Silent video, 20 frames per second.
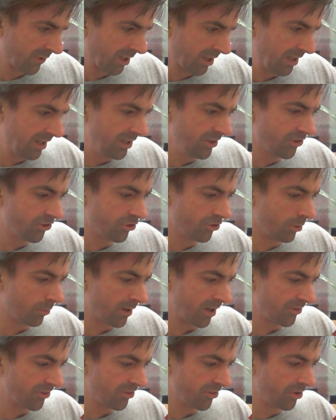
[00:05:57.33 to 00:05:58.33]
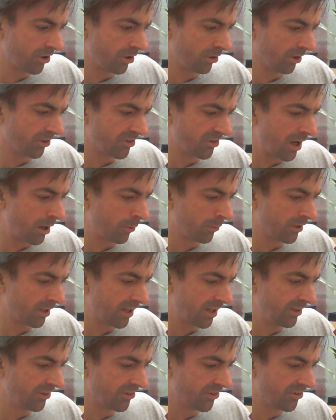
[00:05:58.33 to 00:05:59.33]
Each Stormcast Eternal is armoured
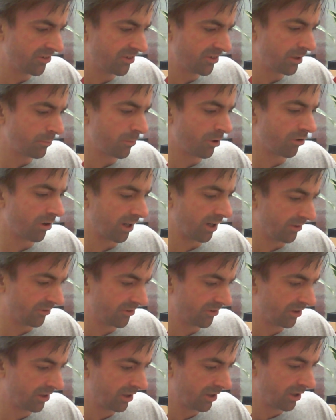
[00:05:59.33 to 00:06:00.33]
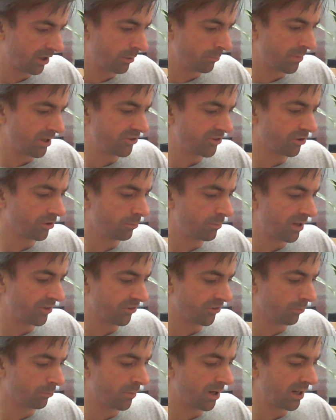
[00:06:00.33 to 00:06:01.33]
in Sigmarite, a magical
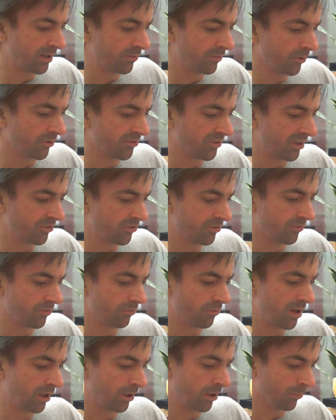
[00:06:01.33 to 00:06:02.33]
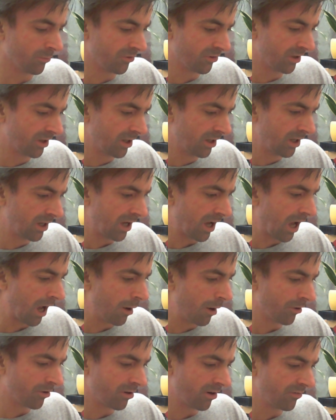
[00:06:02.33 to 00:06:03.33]
metal mined from the centre of the realms.
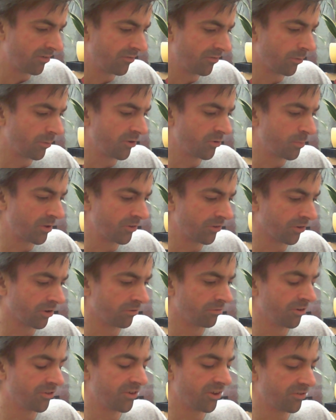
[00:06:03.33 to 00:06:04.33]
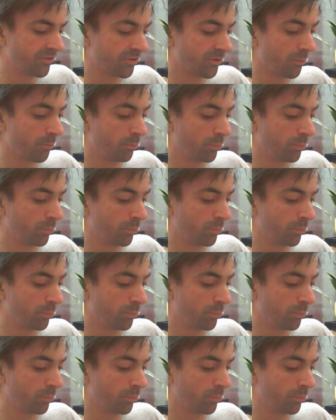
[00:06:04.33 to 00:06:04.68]
Armour crafted from this metal can resist